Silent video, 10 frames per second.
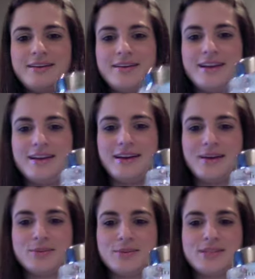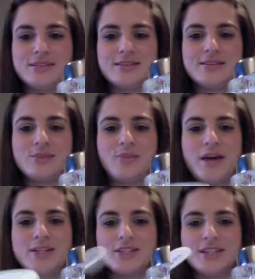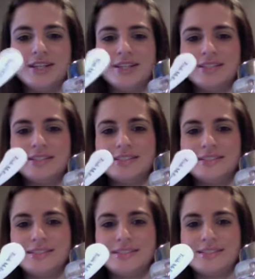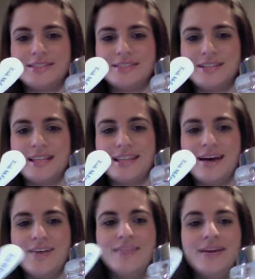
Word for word: and it comes with this little spatula, which I love.